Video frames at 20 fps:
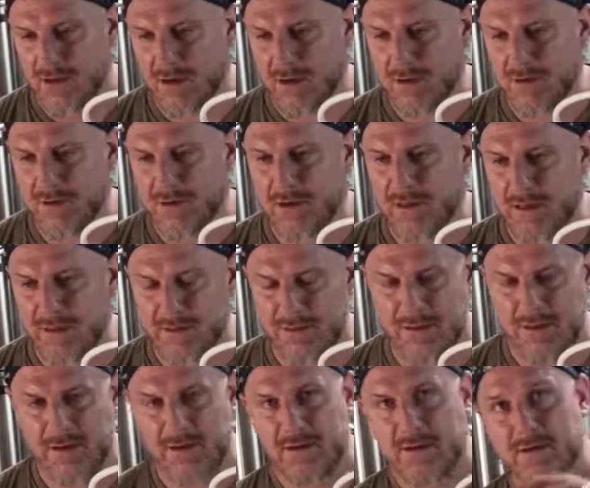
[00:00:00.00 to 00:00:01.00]
underneath
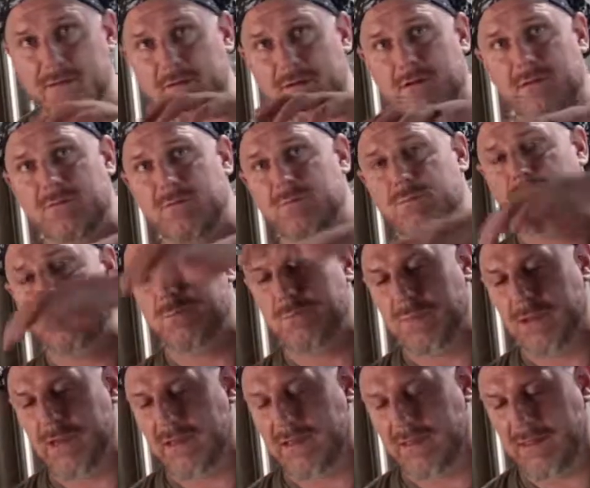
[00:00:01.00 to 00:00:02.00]
uh, a
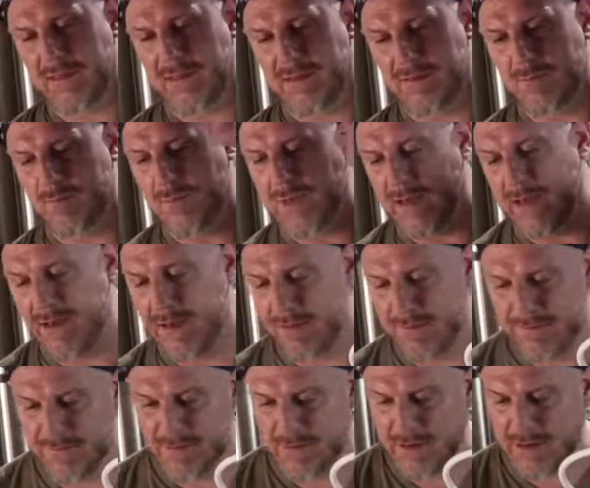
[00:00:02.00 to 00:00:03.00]
big thick bed
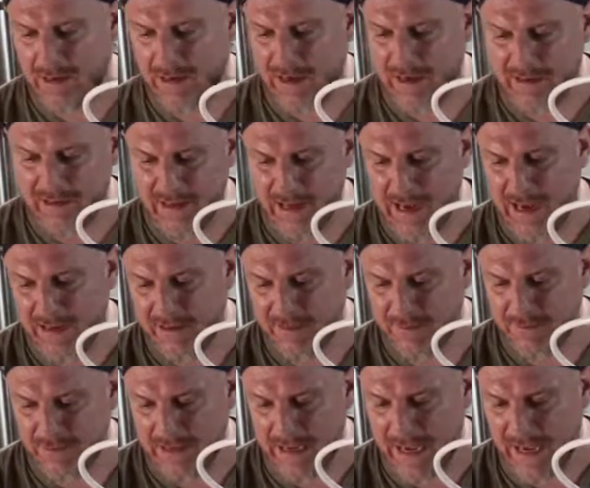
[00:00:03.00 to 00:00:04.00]
of highly
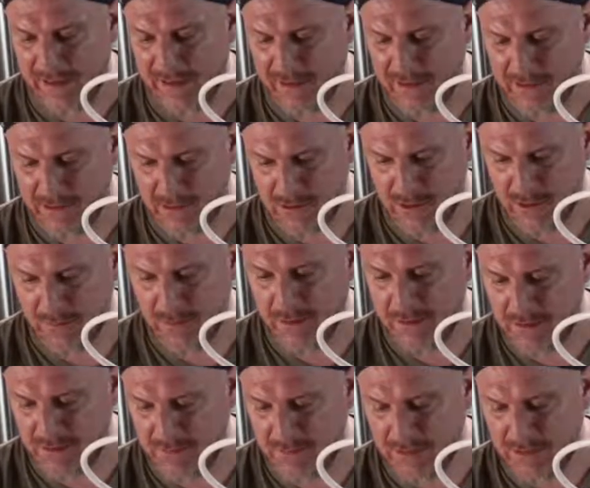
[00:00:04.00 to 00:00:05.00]
active catalytic carbon.
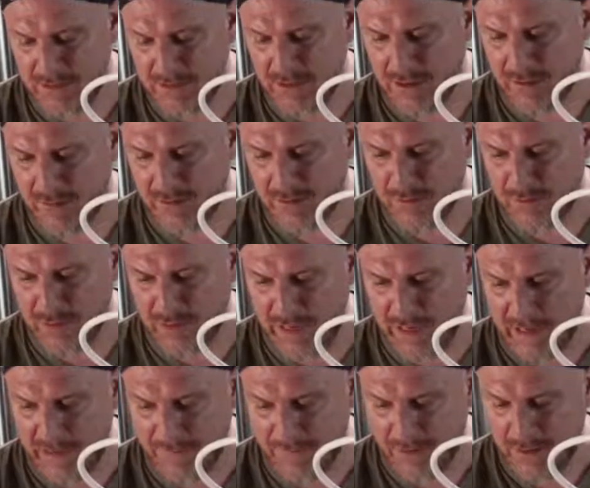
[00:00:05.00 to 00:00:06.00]
It's the best carbon on the
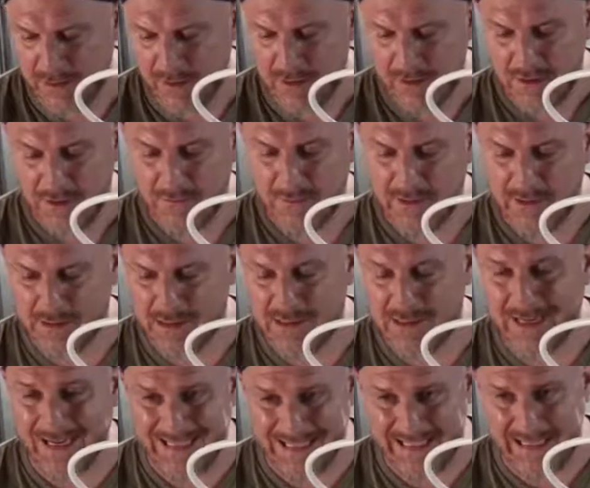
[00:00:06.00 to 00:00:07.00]
planet, but it's
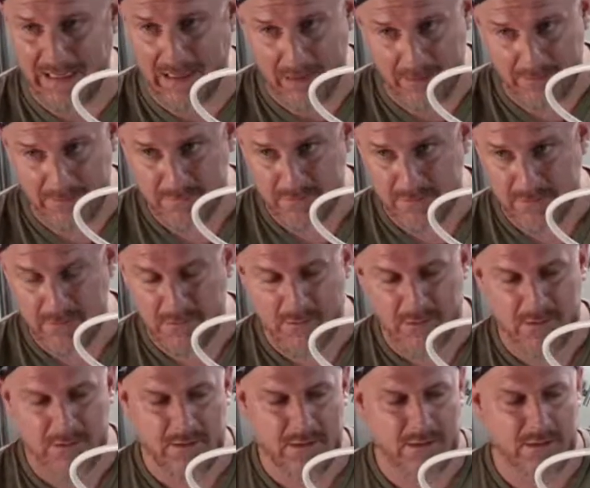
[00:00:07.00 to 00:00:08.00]
dusty.
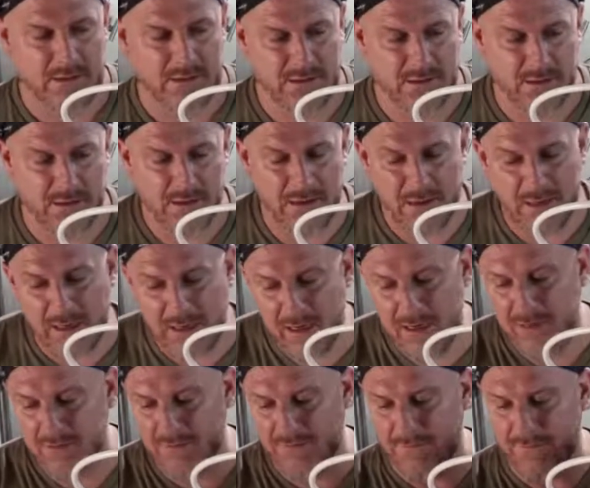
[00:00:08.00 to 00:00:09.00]
And so you
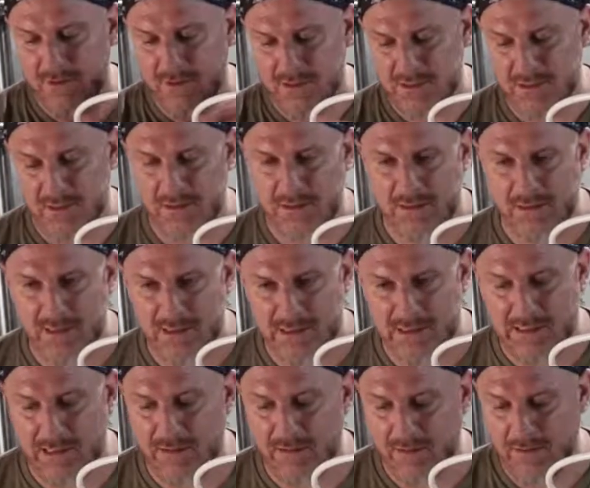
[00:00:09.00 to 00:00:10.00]
need to flush all the
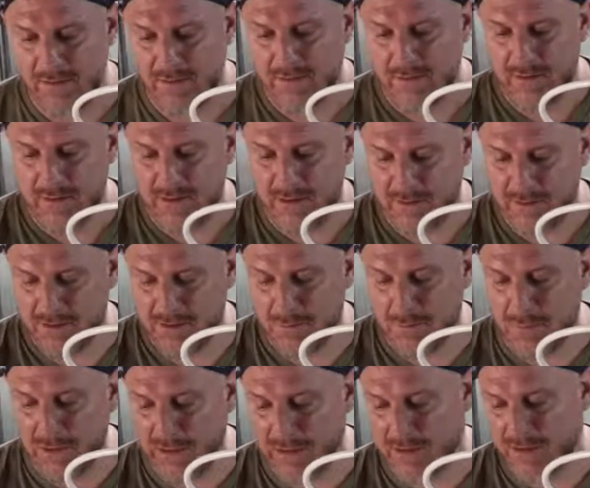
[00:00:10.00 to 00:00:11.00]
dust out. Now this
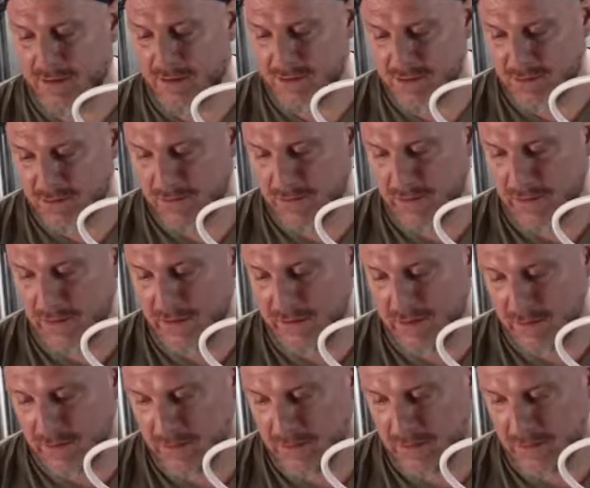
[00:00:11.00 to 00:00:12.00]
beaker is only
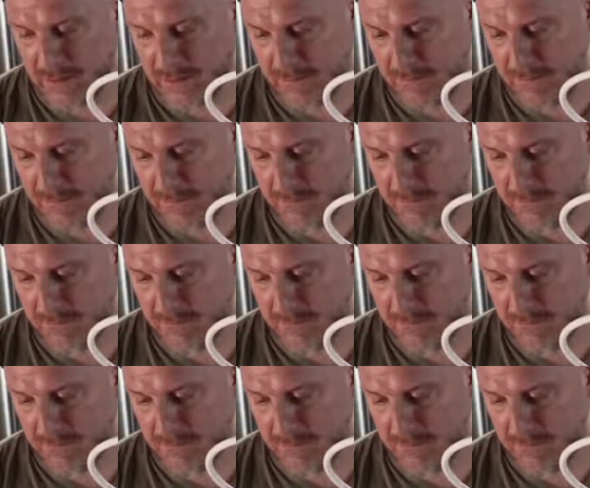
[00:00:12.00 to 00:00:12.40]
uh,